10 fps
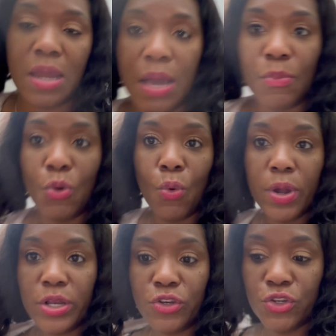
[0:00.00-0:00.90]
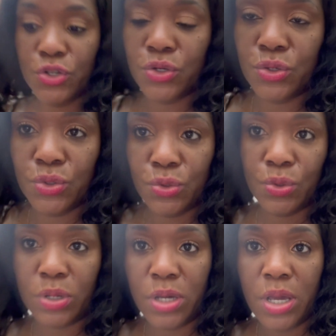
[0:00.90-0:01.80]
I'm going to
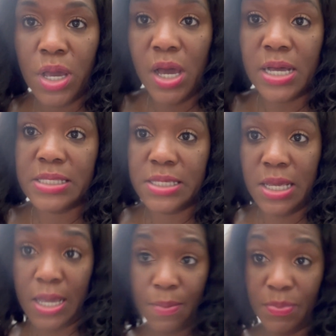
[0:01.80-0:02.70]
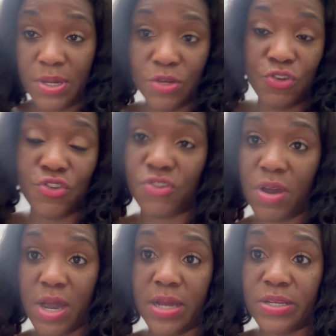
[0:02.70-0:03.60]
attempt to
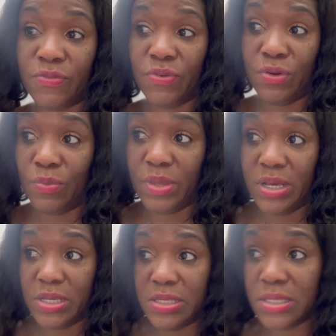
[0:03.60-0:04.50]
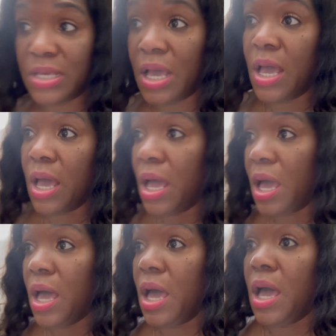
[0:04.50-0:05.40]
try to film this.
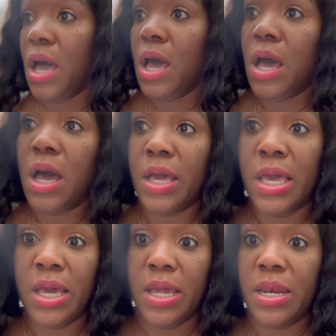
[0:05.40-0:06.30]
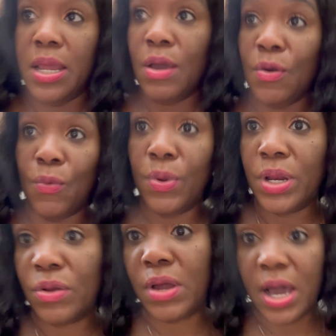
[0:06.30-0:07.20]
Again, we
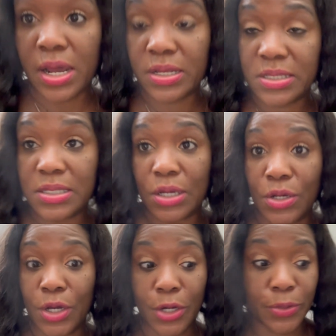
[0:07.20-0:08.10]
don't know how this is gonna go.